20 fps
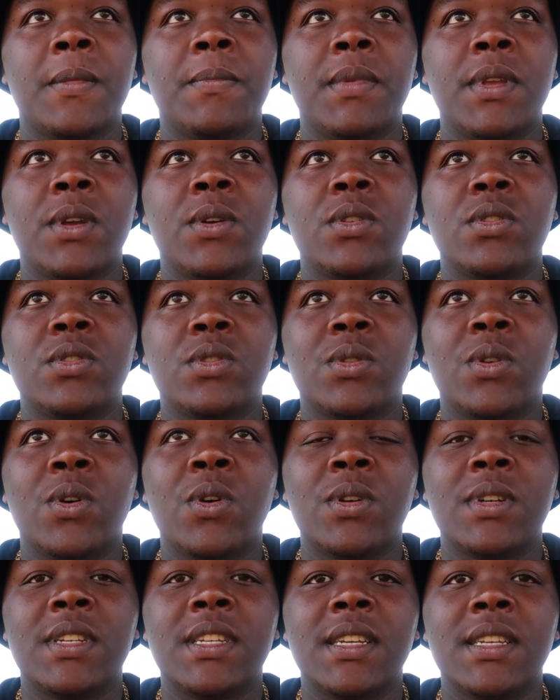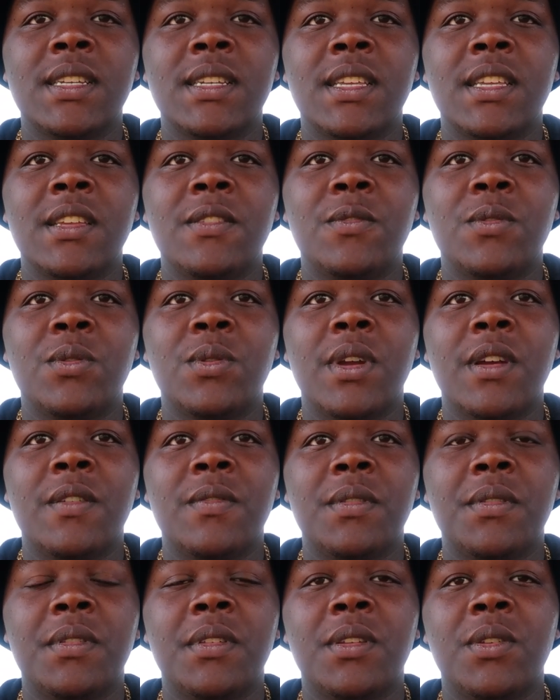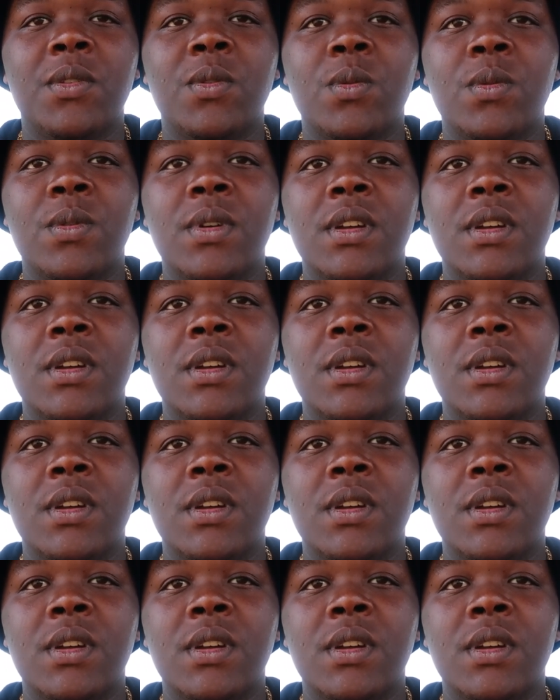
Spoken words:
because God can give you everything you